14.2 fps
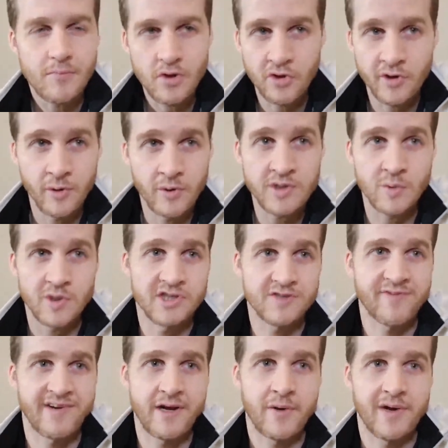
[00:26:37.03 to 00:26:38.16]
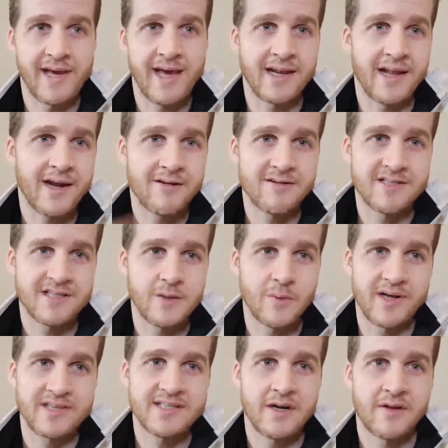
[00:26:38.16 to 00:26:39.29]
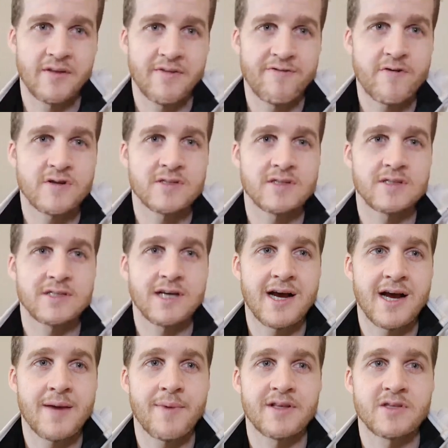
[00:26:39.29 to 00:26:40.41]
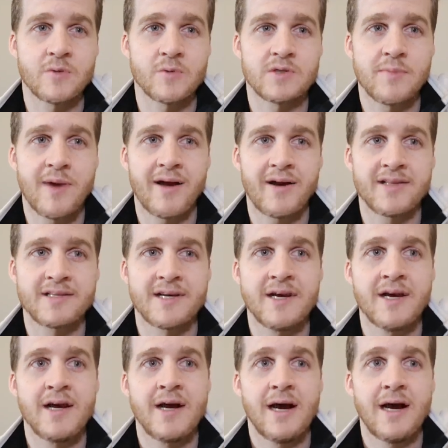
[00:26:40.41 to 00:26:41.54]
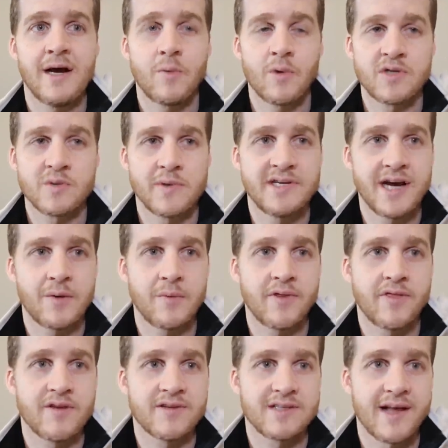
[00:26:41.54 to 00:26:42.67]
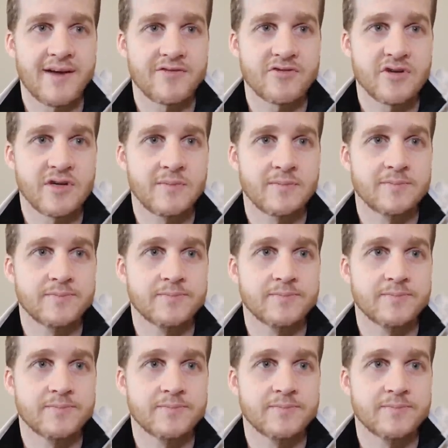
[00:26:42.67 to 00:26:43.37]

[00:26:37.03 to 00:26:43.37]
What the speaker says: You can always watch this video again later, see what I said on the first time I talked about it once we're done with this live stream.